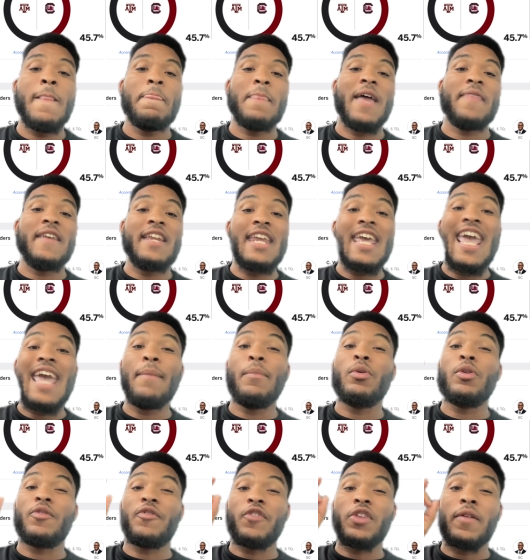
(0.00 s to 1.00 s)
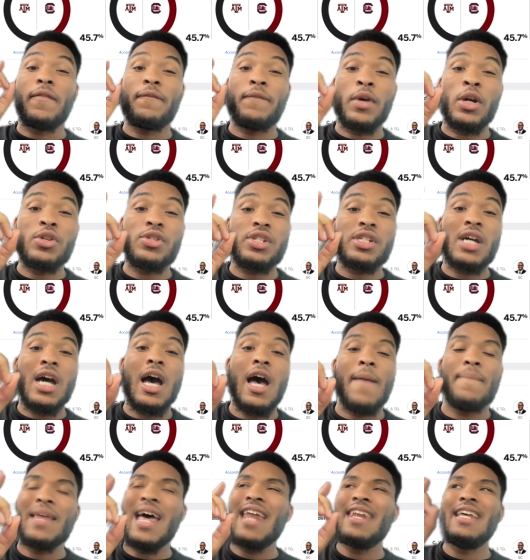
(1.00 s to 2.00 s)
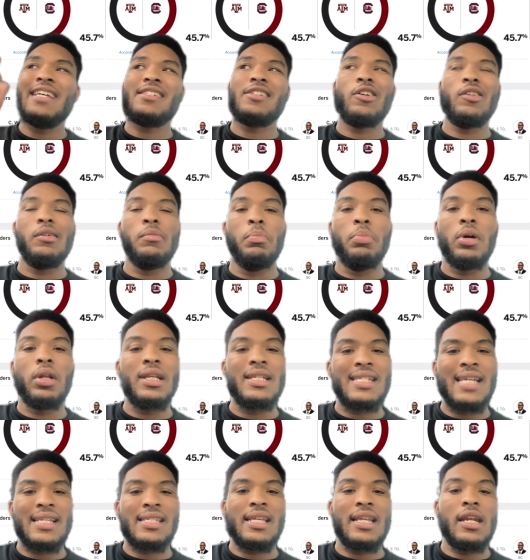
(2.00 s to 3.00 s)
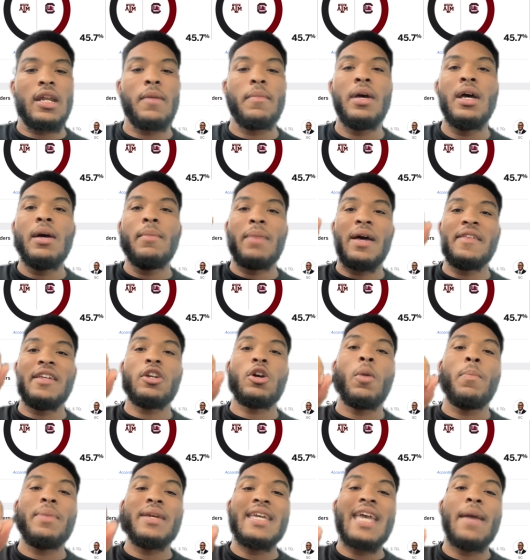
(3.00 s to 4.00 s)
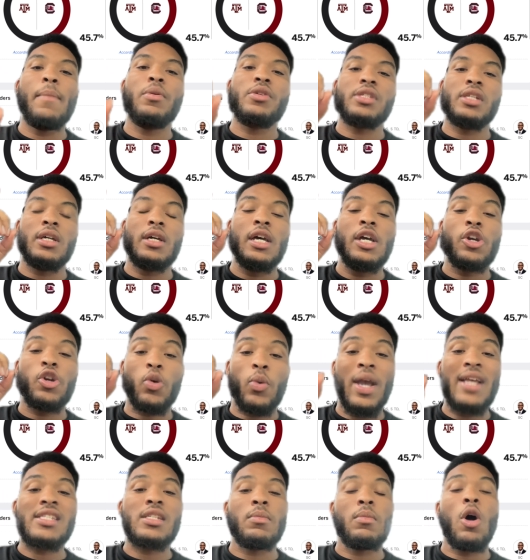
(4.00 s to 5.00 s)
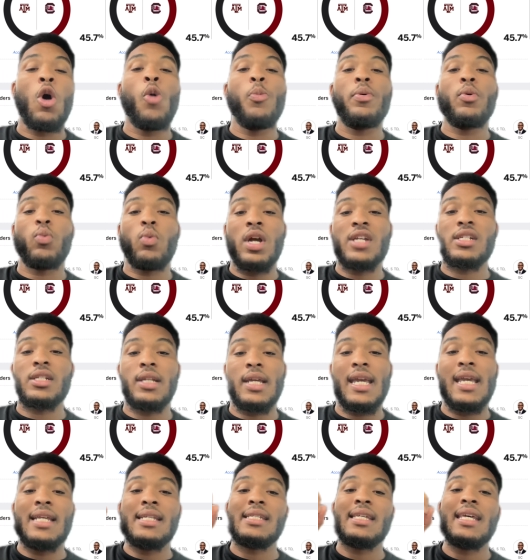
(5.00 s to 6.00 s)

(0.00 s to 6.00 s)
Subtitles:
I think they're able to, for the first time, not necessarily bully Texas A&M, but I think they're going to be able to create some open rush lanes